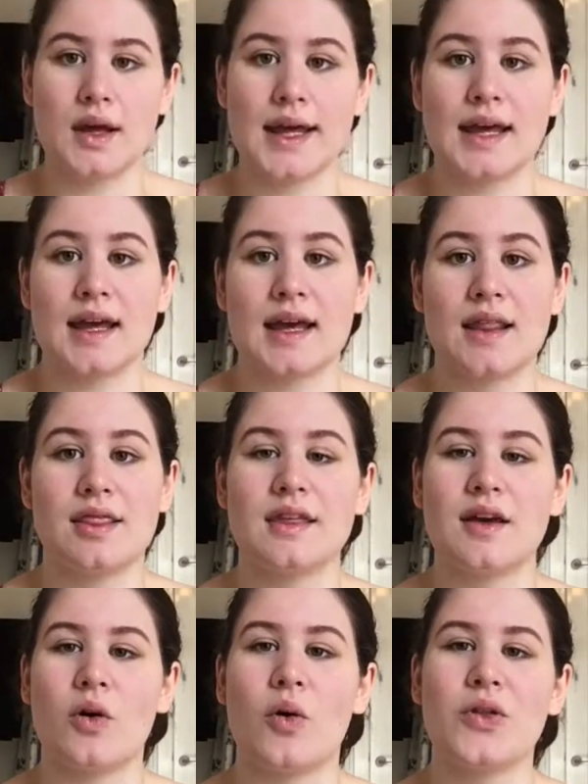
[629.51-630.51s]
And
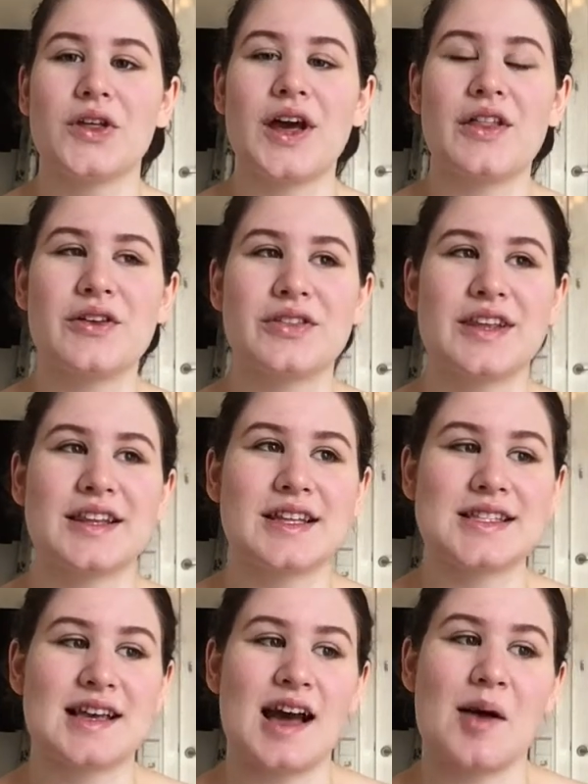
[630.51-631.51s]
the only other thing
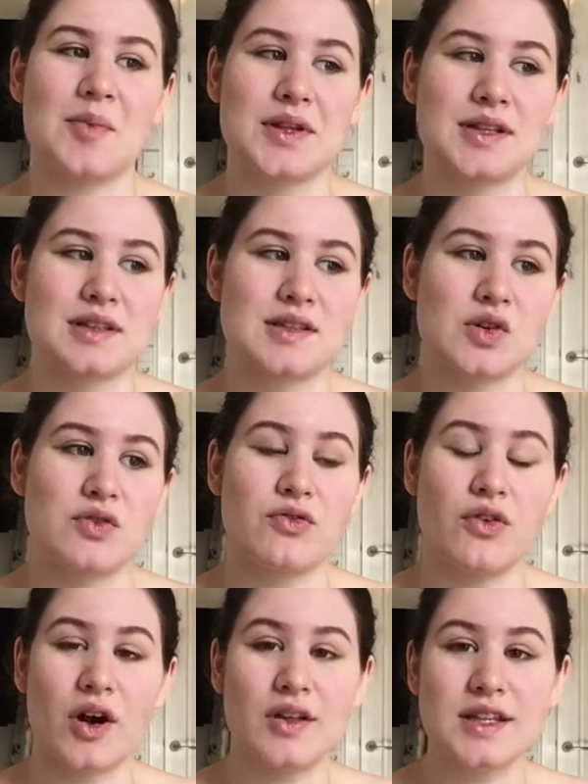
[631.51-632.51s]
that's happened so
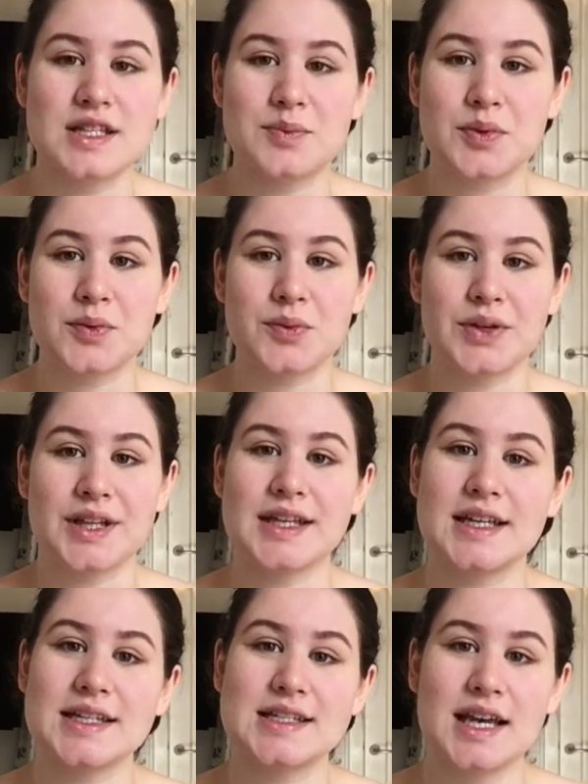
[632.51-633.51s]
far that's been
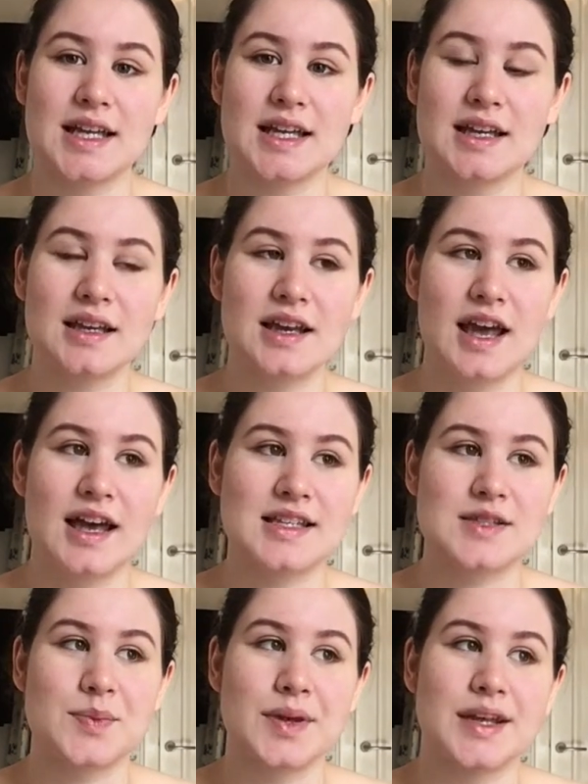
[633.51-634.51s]
really exciting
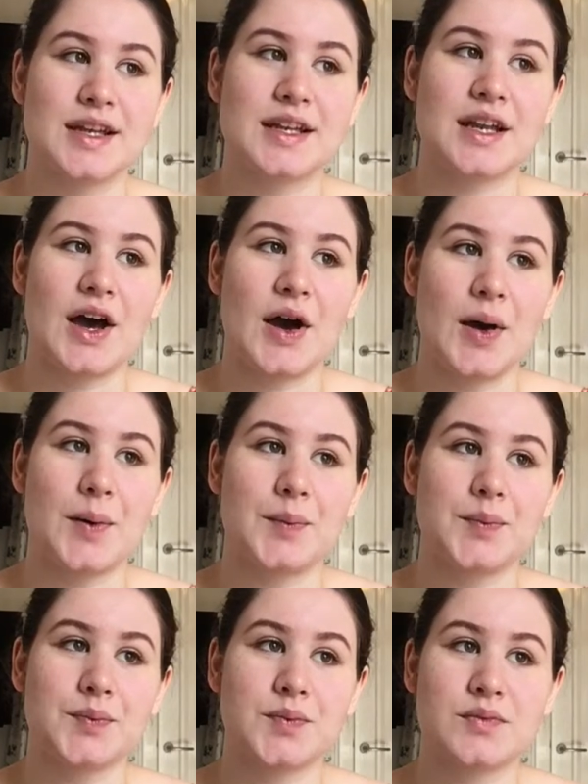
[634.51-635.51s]
has been
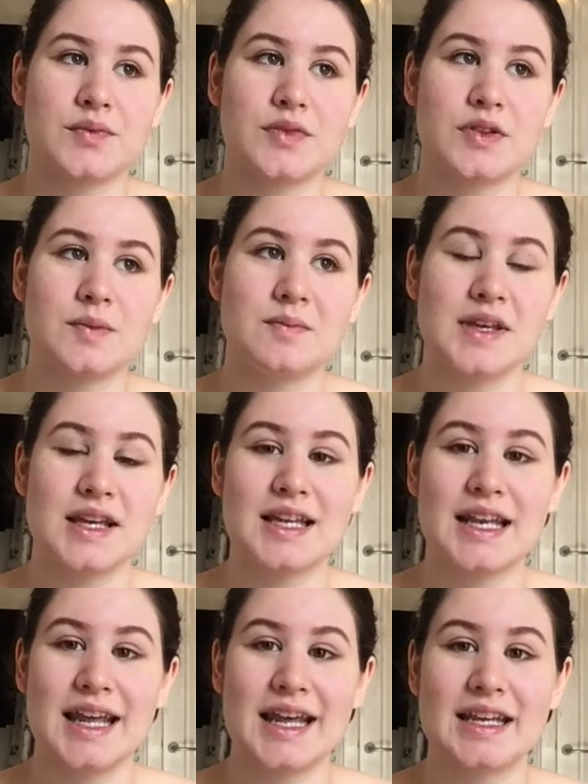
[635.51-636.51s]
um, me
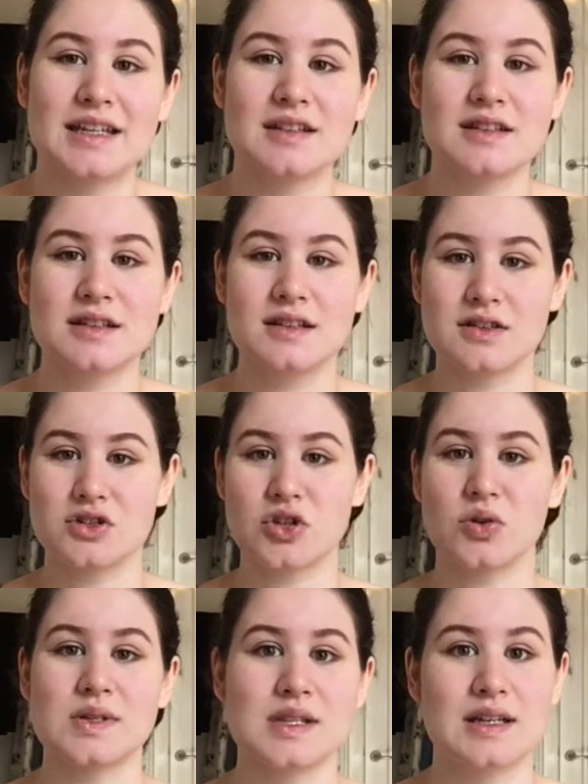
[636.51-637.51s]
and Nate
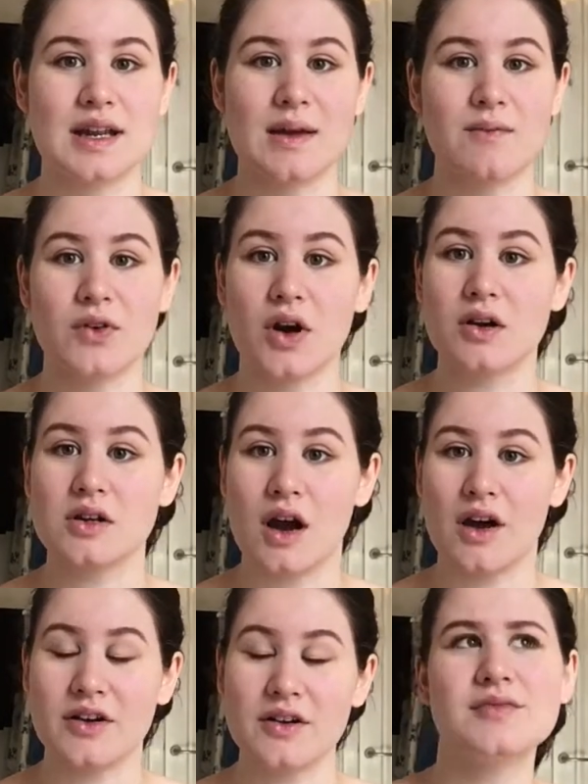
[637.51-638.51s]
chose a name for our
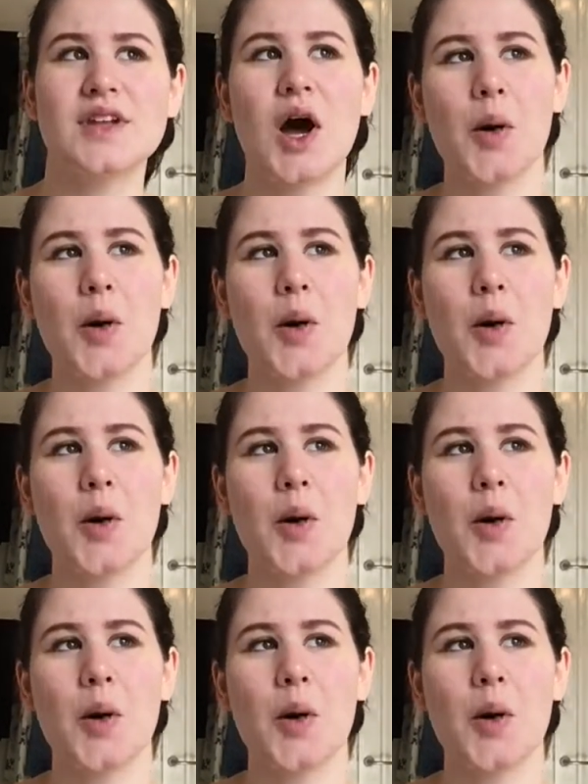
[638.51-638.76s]
daughter.